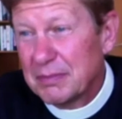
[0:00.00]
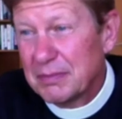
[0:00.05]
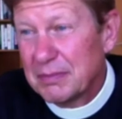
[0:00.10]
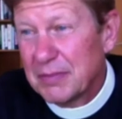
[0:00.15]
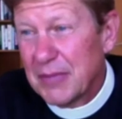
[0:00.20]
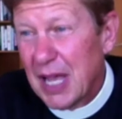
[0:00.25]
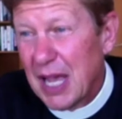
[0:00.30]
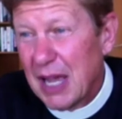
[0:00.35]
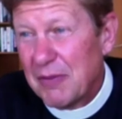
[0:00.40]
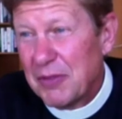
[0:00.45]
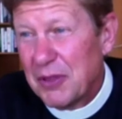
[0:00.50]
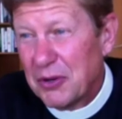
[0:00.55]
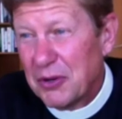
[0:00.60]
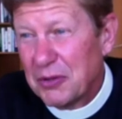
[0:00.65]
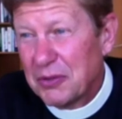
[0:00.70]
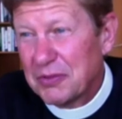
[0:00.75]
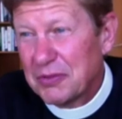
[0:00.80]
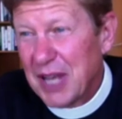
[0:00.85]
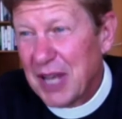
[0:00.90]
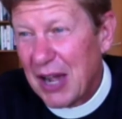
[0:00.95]
have
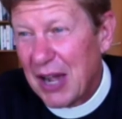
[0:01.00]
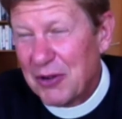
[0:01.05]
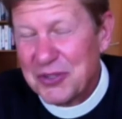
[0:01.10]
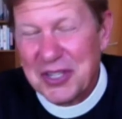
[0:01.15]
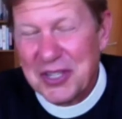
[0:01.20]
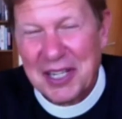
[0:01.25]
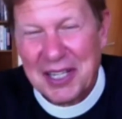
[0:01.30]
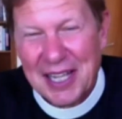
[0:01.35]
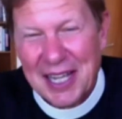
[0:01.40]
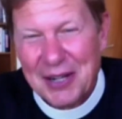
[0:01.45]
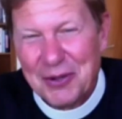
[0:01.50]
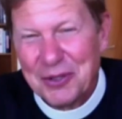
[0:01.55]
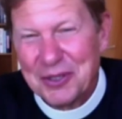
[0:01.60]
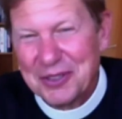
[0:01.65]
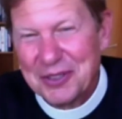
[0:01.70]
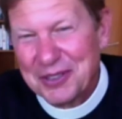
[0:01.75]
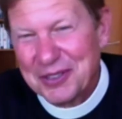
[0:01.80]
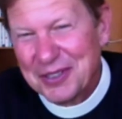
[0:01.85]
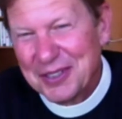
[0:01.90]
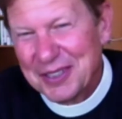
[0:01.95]
their housing
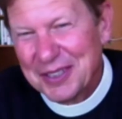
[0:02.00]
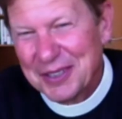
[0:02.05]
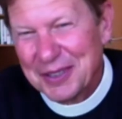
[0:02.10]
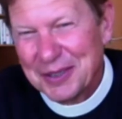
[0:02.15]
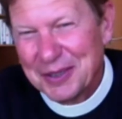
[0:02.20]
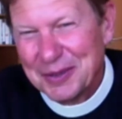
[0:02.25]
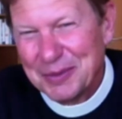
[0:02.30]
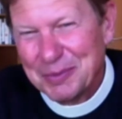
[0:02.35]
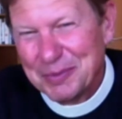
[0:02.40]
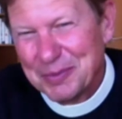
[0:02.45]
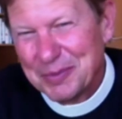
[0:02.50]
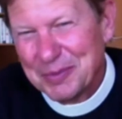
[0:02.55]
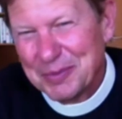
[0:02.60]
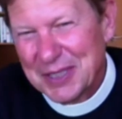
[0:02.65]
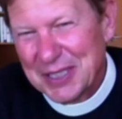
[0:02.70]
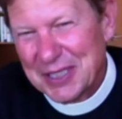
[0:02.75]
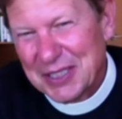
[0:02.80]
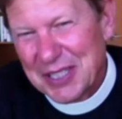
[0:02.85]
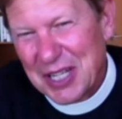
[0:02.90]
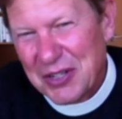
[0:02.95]
allowance
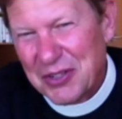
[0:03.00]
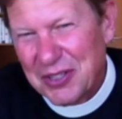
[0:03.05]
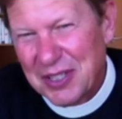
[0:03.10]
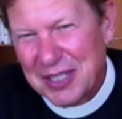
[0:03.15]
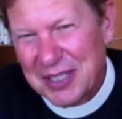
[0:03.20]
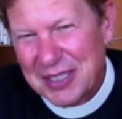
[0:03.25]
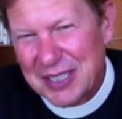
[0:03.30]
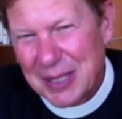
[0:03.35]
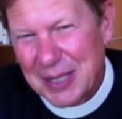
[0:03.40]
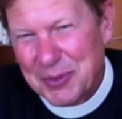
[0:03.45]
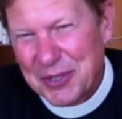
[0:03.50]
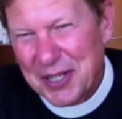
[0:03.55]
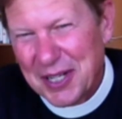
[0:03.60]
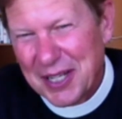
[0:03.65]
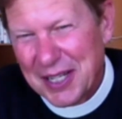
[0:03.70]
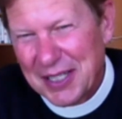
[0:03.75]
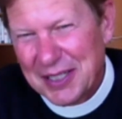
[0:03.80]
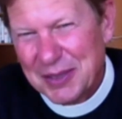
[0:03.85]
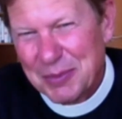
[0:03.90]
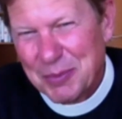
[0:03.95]
essentially
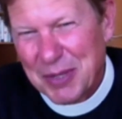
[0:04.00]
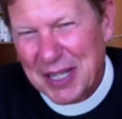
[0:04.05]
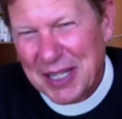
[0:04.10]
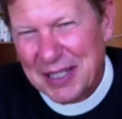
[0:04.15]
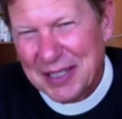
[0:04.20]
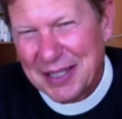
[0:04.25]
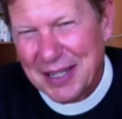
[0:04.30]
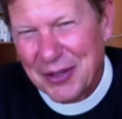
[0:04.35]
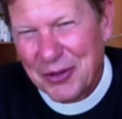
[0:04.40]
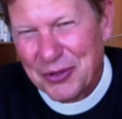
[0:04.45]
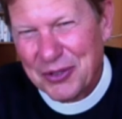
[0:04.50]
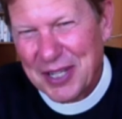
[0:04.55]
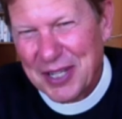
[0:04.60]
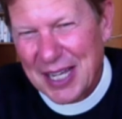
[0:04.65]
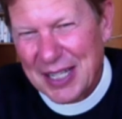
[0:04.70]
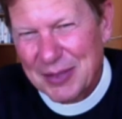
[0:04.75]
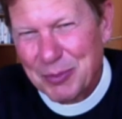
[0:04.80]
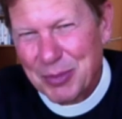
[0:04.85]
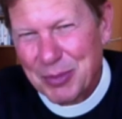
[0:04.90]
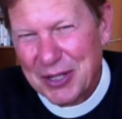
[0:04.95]
subsidized by other
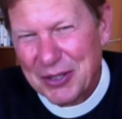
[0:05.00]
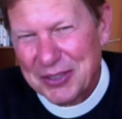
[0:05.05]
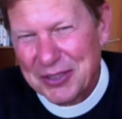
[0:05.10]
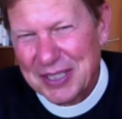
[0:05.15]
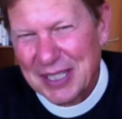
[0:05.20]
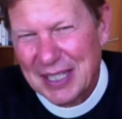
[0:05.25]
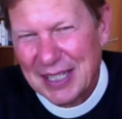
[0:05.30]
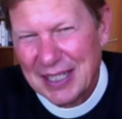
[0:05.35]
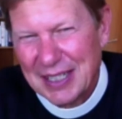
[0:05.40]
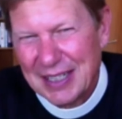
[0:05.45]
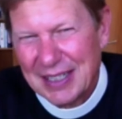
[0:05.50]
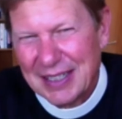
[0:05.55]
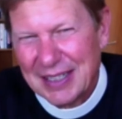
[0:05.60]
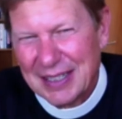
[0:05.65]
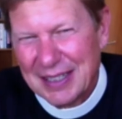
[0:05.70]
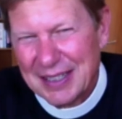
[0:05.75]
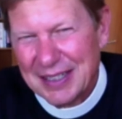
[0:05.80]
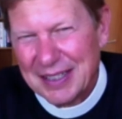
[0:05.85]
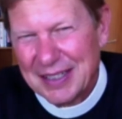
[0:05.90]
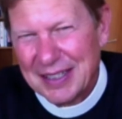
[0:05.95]
taxpayers?
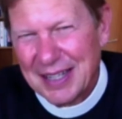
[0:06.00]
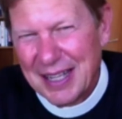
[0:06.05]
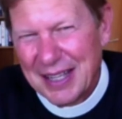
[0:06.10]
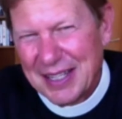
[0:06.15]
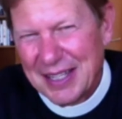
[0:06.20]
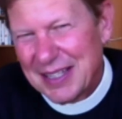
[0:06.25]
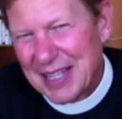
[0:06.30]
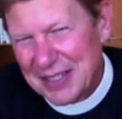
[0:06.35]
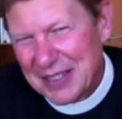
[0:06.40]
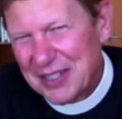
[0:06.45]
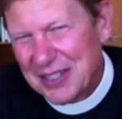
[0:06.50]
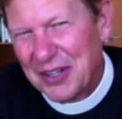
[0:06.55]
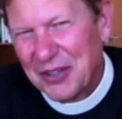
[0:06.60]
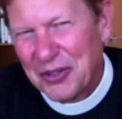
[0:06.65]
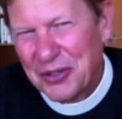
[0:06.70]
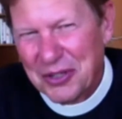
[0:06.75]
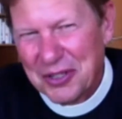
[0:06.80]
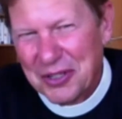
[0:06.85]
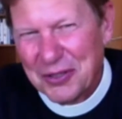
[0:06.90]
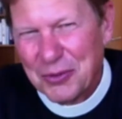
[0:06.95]
I think that's
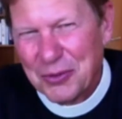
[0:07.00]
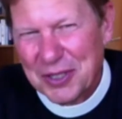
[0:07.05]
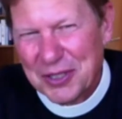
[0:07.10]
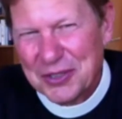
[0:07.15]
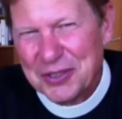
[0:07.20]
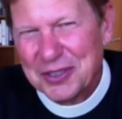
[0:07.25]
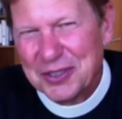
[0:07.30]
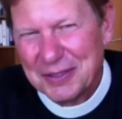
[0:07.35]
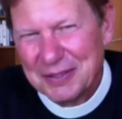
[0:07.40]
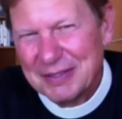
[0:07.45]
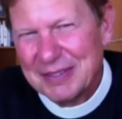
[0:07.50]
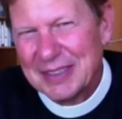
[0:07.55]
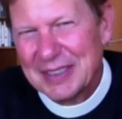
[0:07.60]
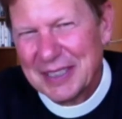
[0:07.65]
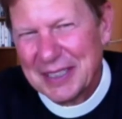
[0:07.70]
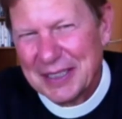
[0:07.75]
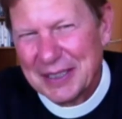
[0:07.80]
another good question.